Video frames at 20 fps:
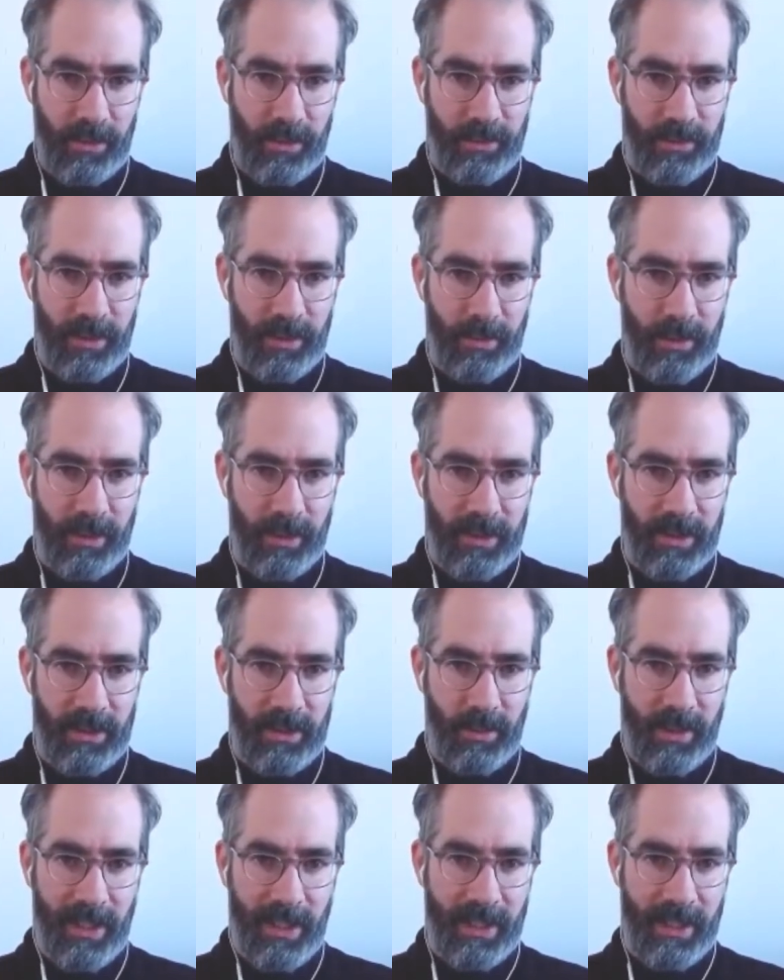if somebody
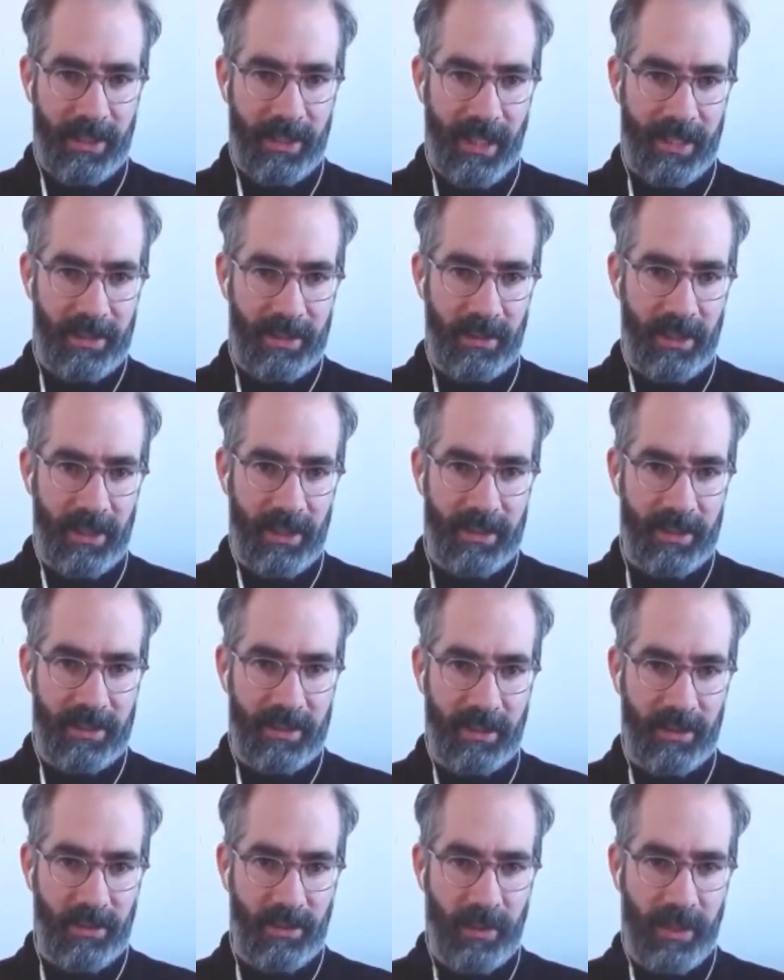is really in an
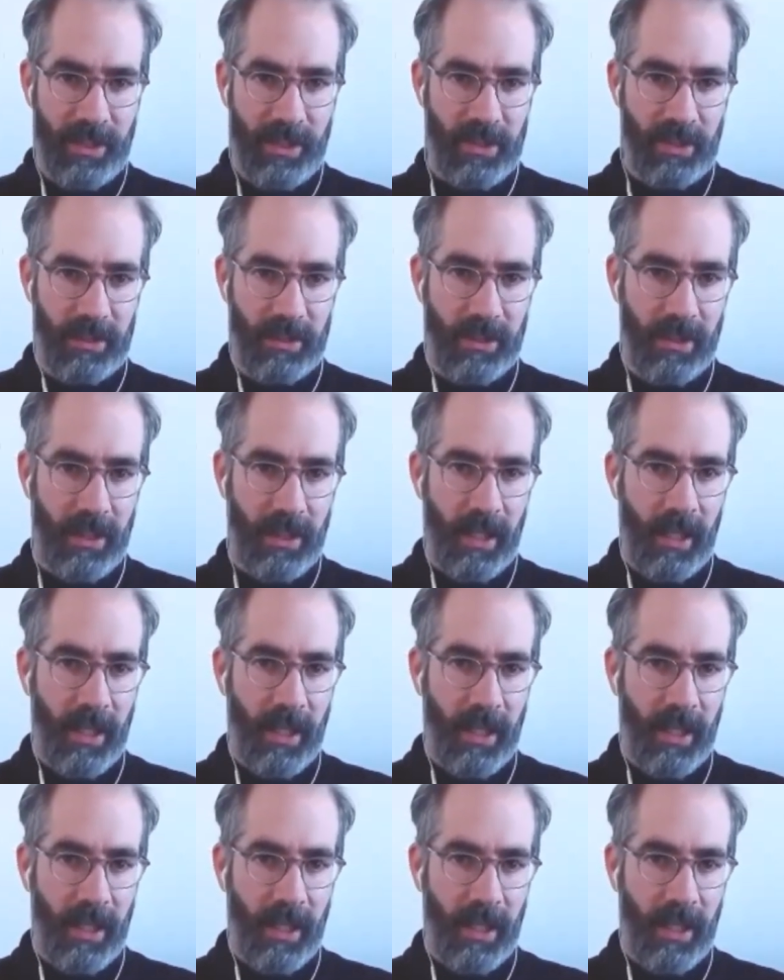escalated situation,